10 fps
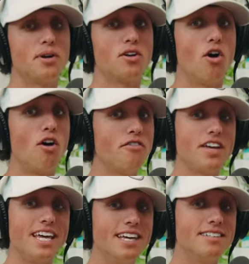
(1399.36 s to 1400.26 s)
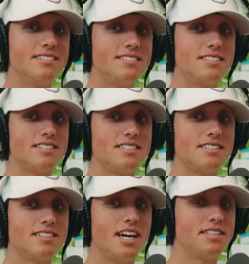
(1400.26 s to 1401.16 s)
but golf is,
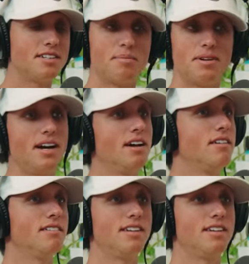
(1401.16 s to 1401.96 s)
it's up and down.